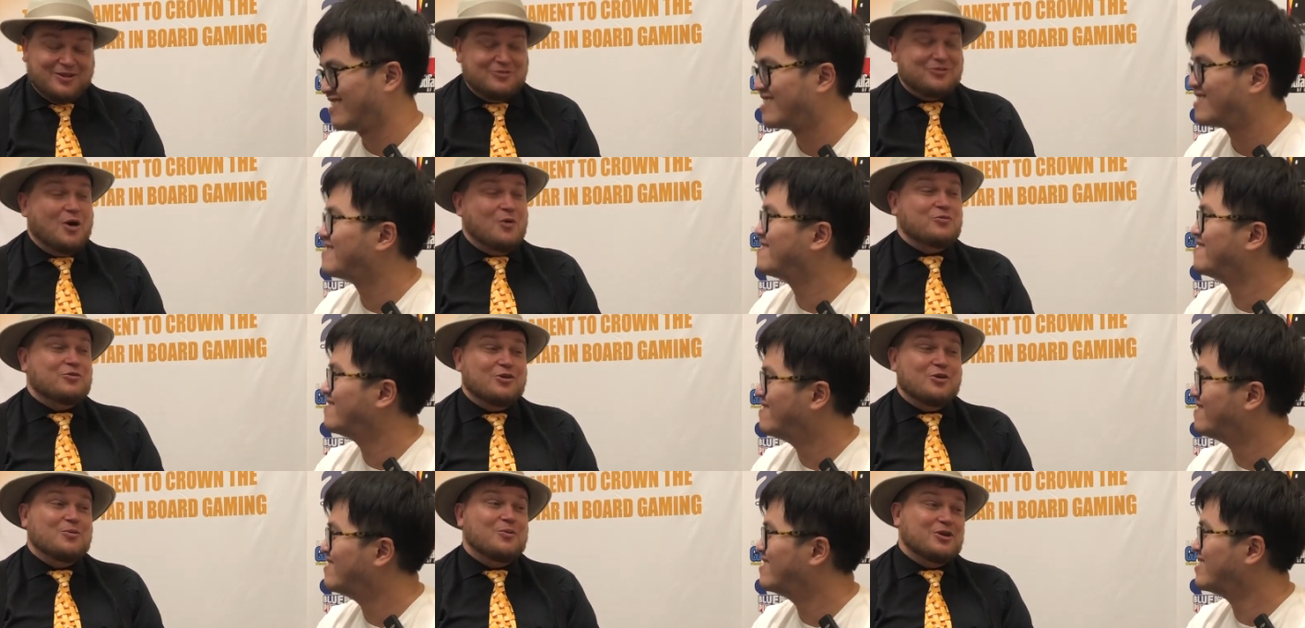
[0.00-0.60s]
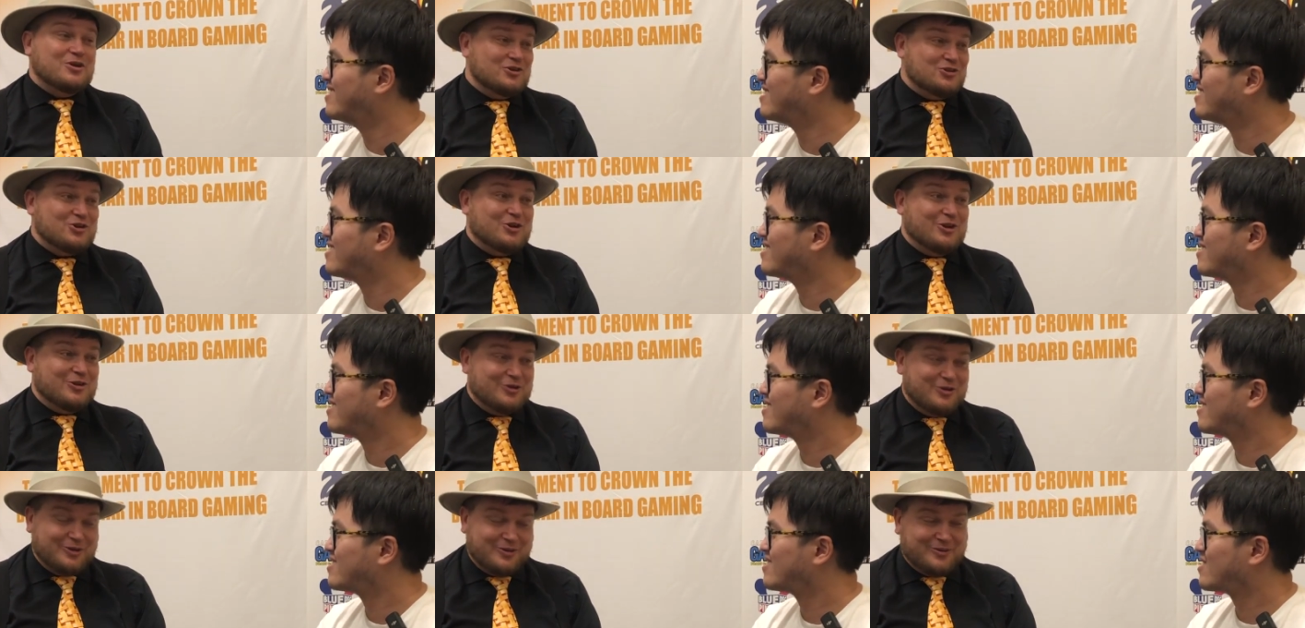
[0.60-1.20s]
Speaker 1: Don't do what you
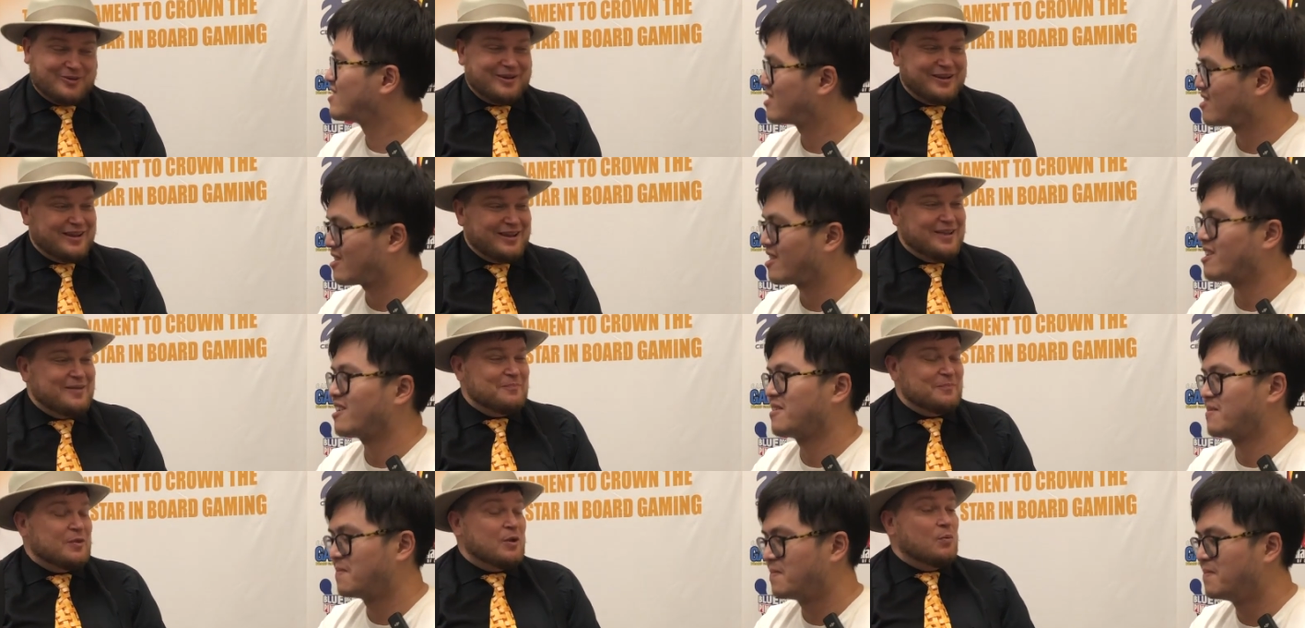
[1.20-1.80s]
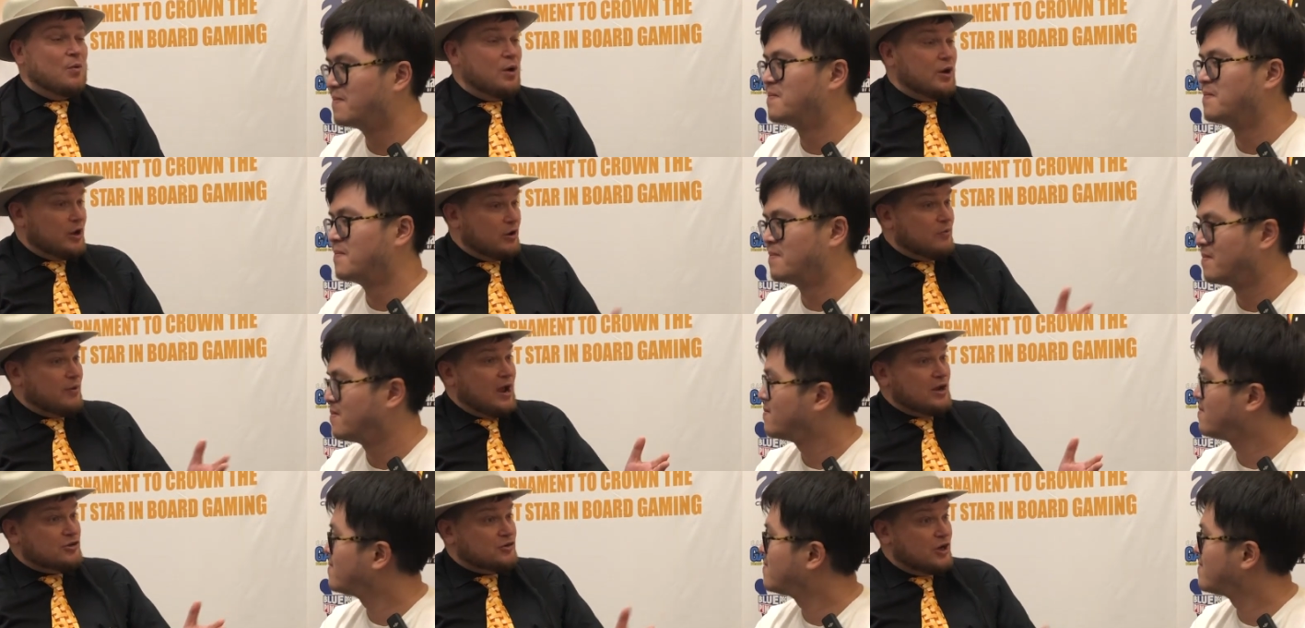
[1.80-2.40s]
shouldn't do. Yeah. Well,
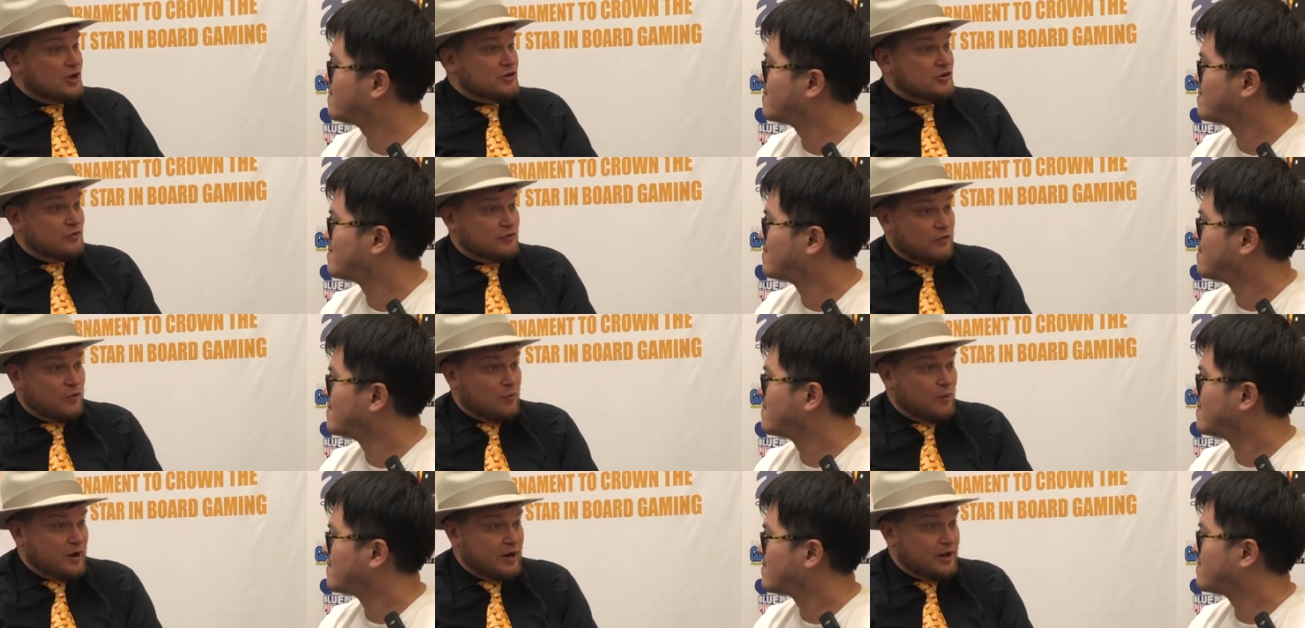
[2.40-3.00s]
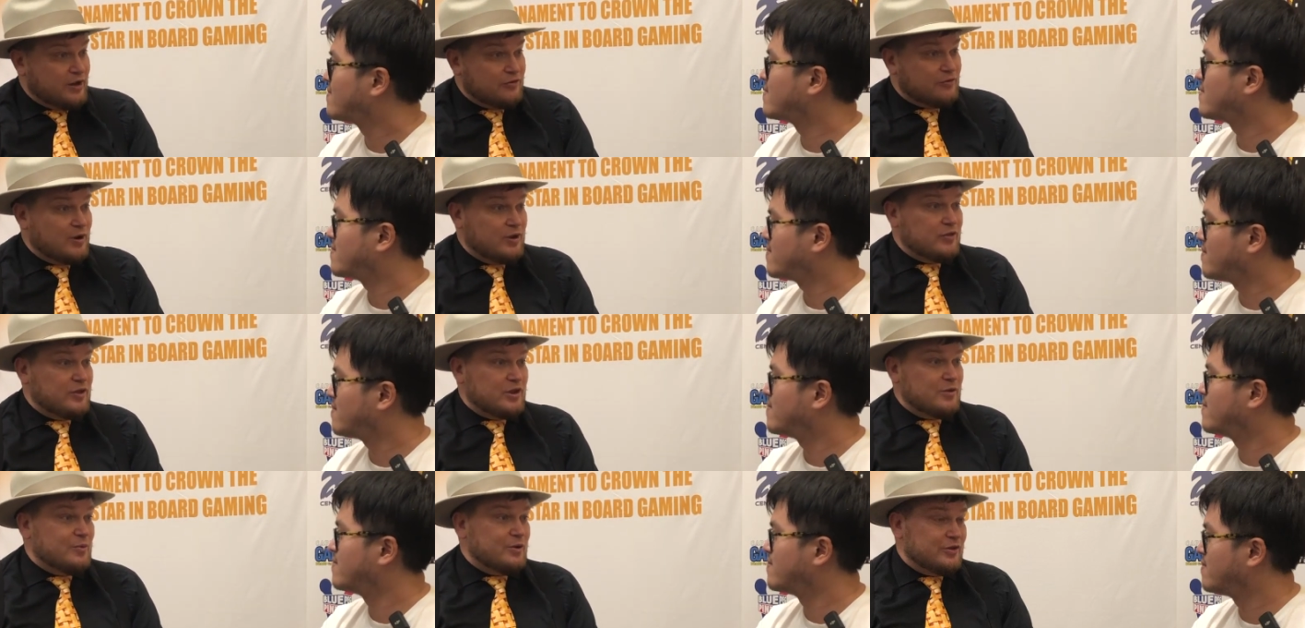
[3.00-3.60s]
congratulations for winning. Is there
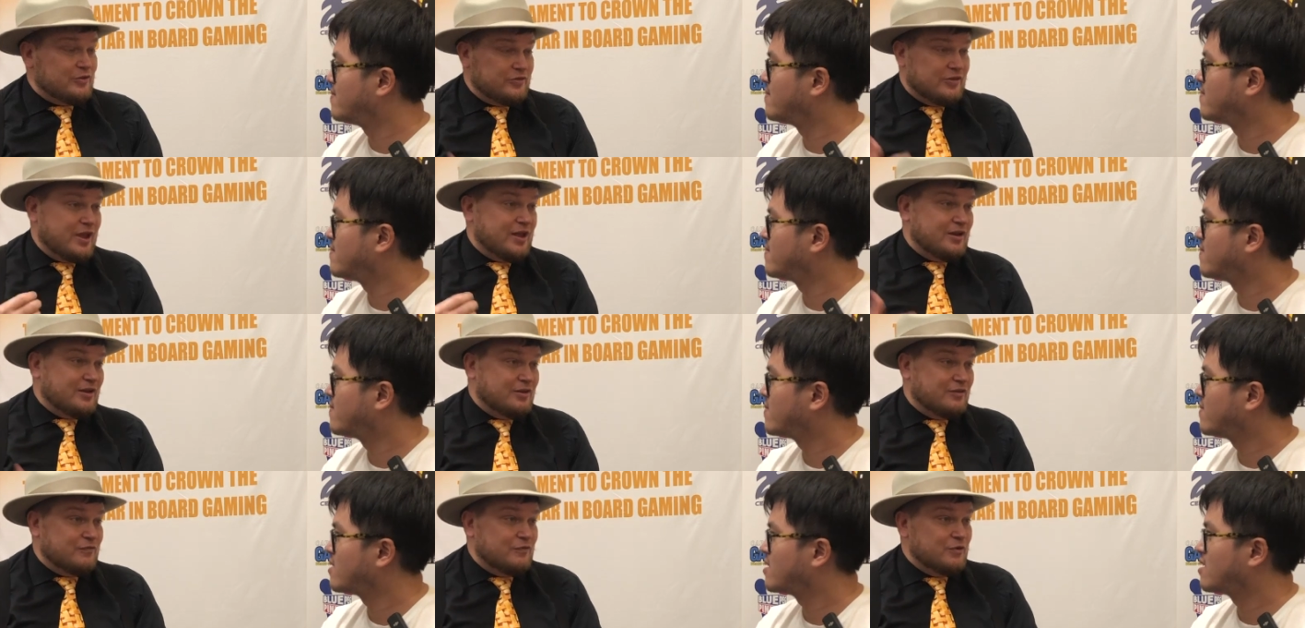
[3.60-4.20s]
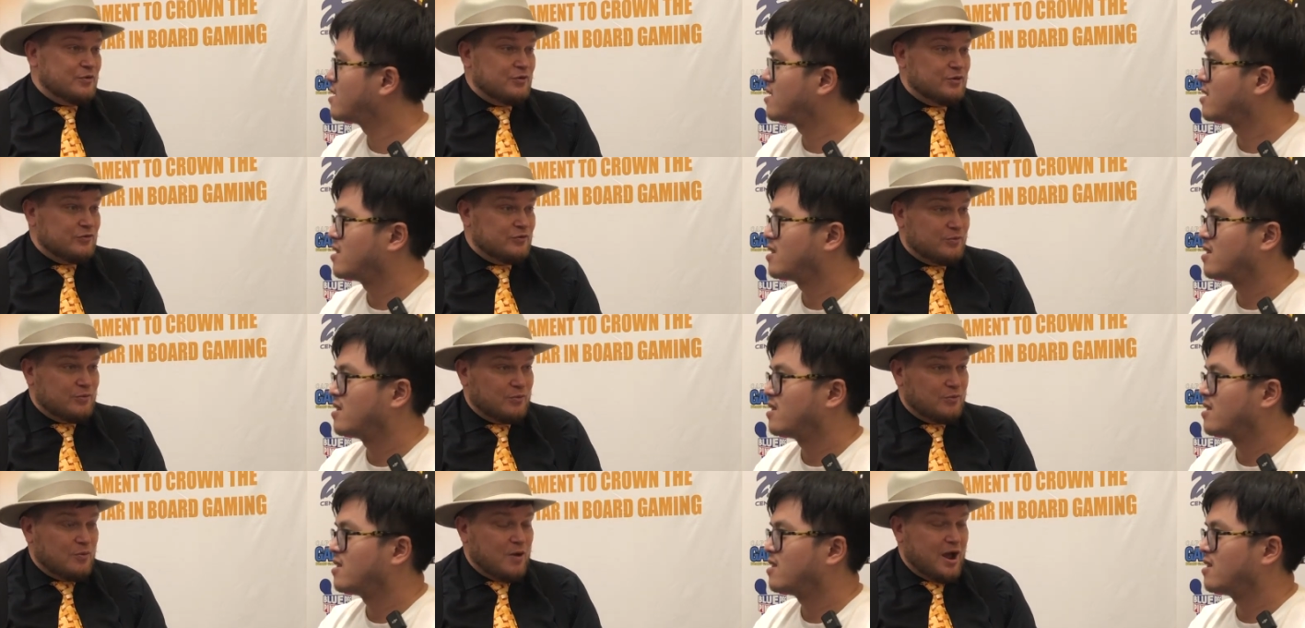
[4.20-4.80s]
anything you want to say to the
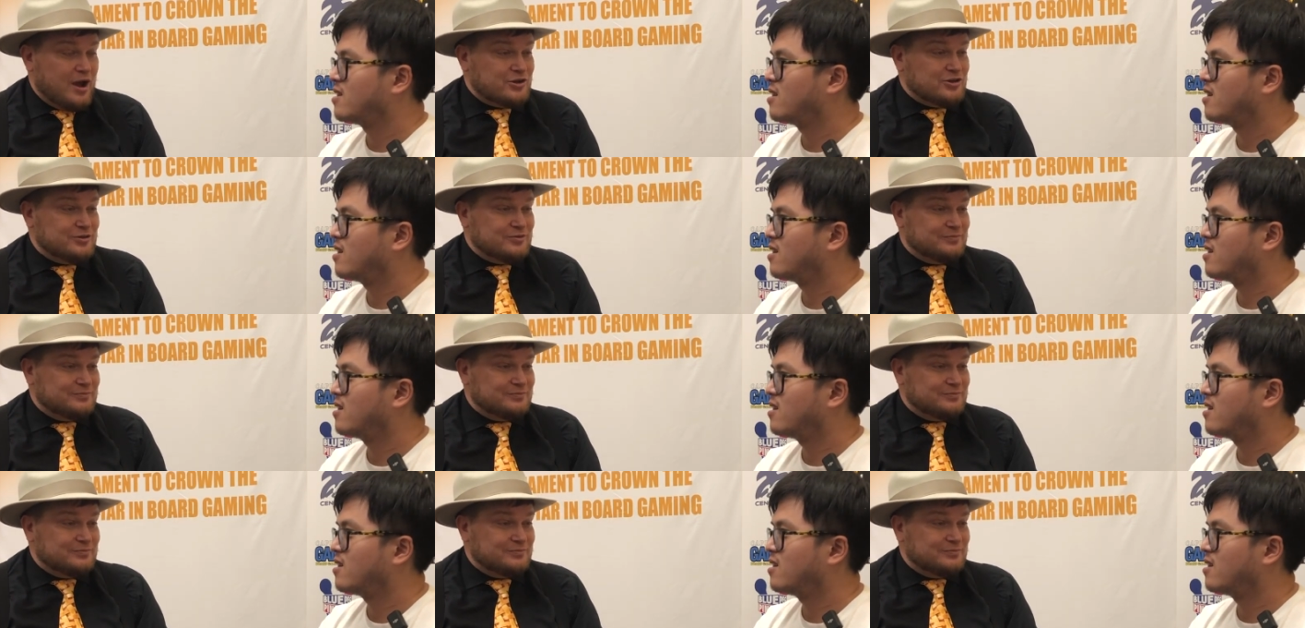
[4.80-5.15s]
viewers who are watching?